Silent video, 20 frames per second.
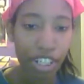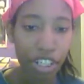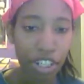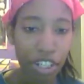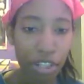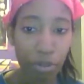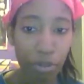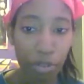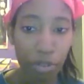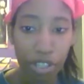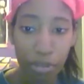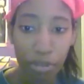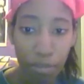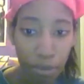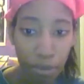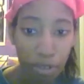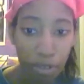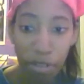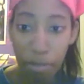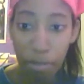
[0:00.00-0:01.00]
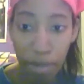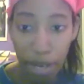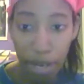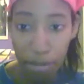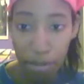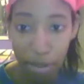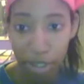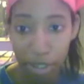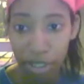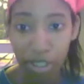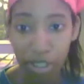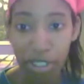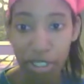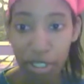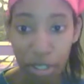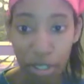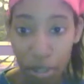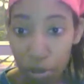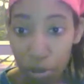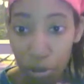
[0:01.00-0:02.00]
Westboro Baptist
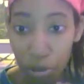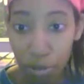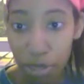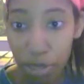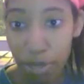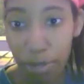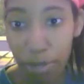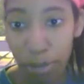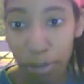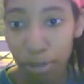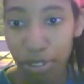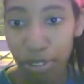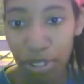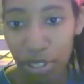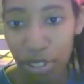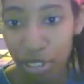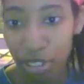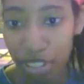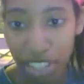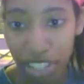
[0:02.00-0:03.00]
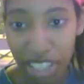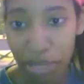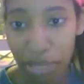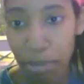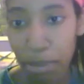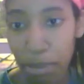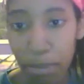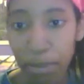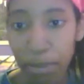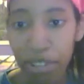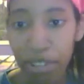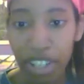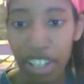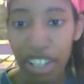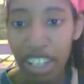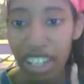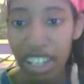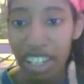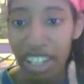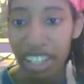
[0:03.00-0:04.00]
Church. Those people, those crazy people.
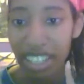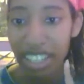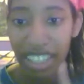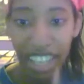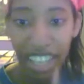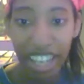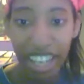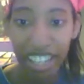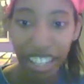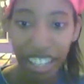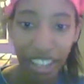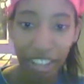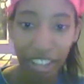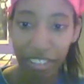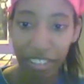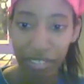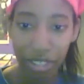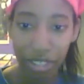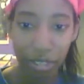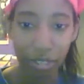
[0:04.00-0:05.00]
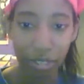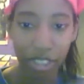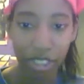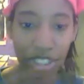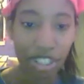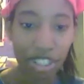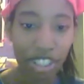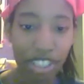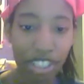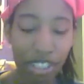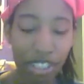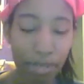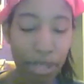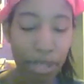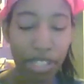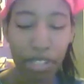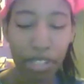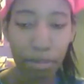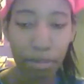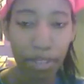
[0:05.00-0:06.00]
Their religion's
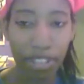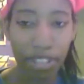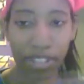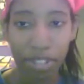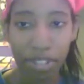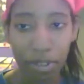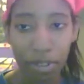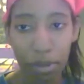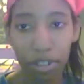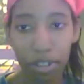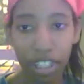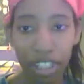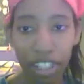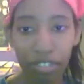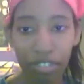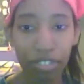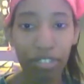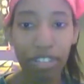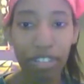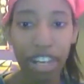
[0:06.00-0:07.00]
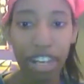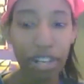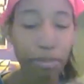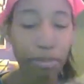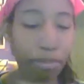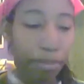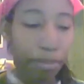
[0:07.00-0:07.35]
messed up. That's a totally different rant.